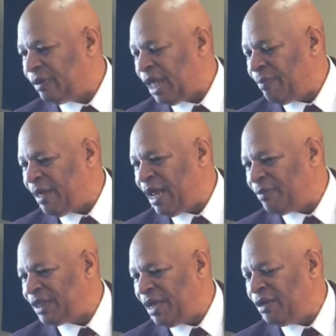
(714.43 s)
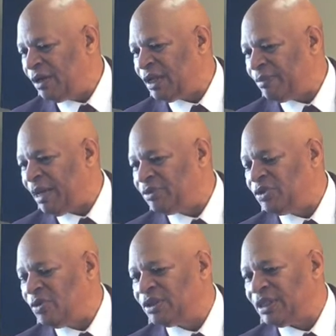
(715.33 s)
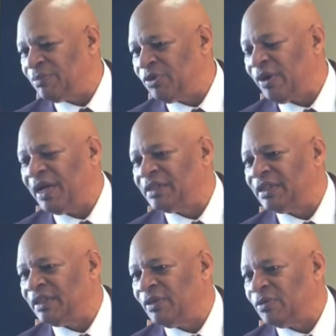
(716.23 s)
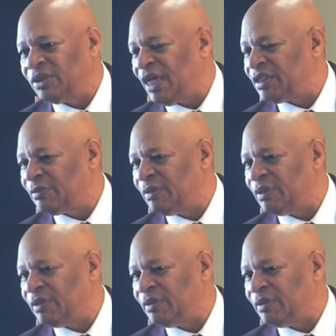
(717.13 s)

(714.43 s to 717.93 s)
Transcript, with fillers: Amen. Every time you looked up, they was doing something crazy in the Old Testament.